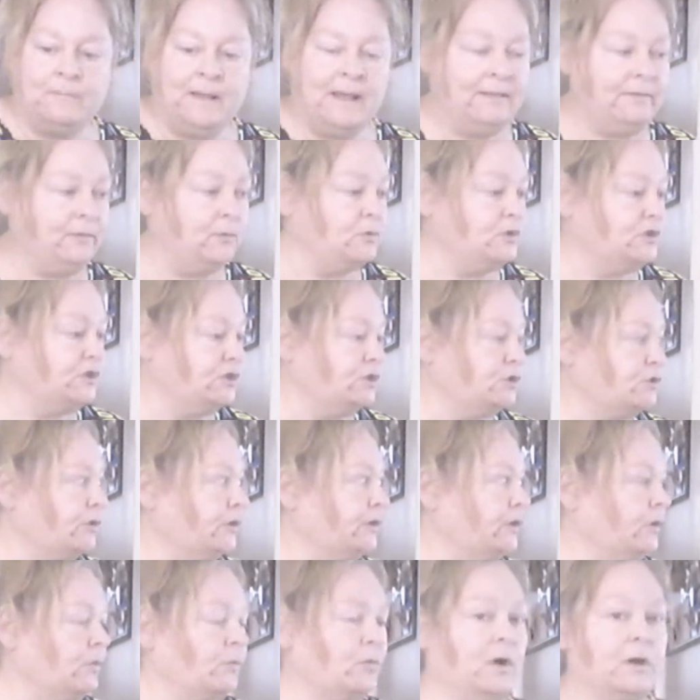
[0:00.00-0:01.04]
Mel? Oh, she's
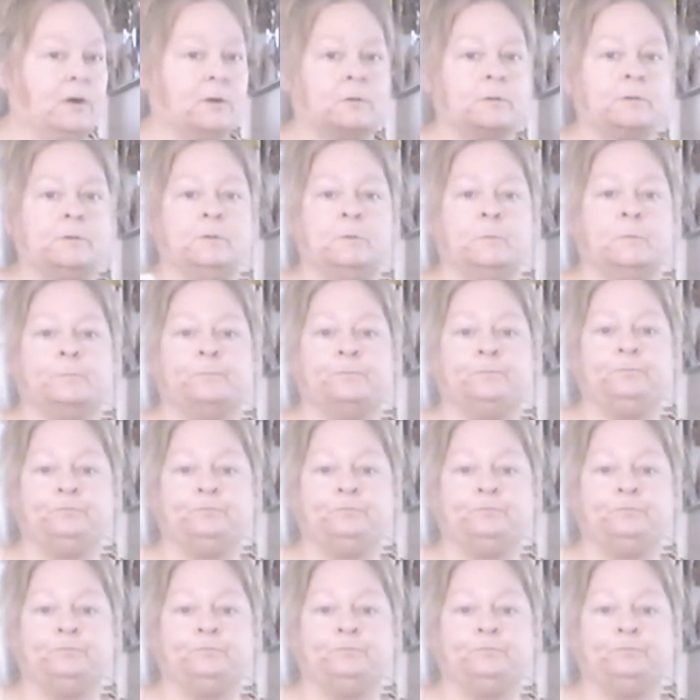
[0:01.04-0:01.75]
drinking her water too.